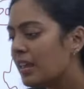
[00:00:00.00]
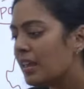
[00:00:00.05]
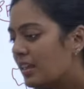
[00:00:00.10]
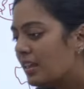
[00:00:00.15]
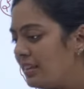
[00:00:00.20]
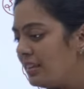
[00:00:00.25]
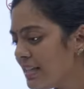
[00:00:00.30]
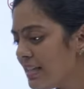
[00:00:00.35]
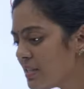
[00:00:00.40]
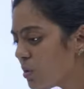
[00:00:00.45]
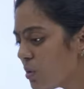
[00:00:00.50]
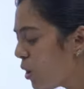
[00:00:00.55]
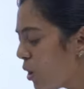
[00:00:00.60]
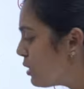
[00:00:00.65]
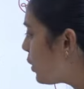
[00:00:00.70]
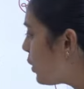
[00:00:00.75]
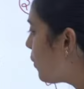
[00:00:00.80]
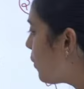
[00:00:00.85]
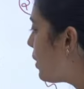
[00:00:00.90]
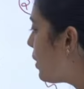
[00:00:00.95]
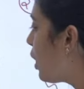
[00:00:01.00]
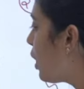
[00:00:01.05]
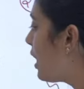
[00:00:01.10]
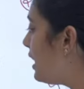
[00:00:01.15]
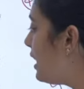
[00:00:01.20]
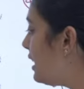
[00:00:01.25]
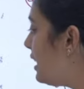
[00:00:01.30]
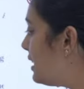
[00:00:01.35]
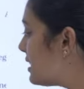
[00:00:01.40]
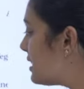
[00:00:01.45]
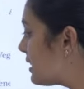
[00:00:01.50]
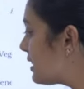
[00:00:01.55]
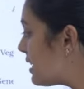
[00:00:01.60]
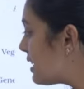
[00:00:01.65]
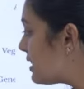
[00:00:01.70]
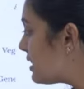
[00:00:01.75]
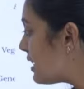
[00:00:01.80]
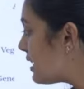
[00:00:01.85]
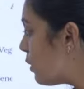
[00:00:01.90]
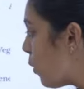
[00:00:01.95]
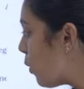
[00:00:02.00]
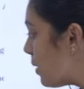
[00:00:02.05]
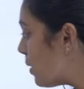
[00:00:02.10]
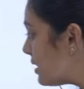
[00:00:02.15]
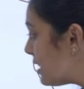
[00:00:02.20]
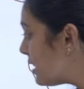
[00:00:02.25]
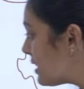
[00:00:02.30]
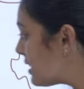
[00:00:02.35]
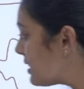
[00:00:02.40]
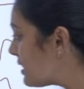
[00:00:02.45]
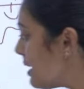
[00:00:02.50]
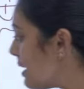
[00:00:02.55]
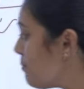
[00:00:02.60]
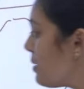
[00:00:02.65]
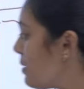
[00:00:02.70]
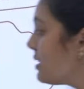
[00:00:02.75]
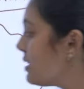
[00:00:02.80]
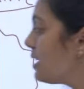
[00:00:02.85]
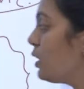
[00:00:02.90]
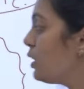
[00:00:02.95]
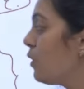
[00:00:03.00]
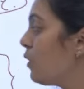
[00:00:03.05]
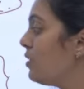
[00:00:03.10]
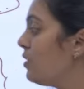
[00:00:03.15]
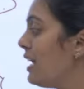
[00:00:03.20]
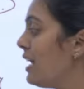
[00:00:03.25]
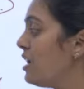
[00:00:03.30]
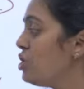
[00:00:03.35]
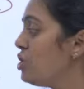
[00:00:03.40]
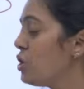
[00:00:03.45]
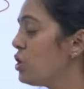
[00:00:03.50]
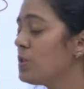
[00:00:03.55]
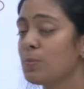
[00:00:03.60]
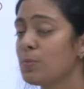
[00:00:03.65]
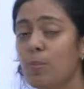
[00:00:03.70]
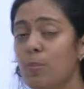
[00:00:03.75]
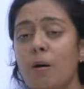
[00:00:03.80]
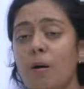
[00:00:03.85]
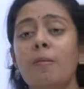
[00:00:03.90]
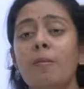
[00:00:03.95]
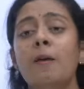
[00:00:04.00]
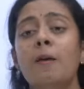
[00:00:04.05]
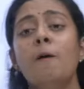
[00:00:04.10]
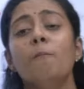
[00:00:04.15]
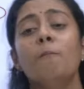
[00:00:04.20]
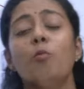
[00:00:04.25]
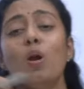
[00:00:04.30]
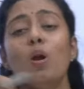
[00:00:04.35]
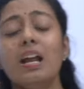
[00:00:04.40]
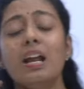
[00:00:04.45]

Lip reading: This also we already discussed. In over 60% of the angiosperm, pollen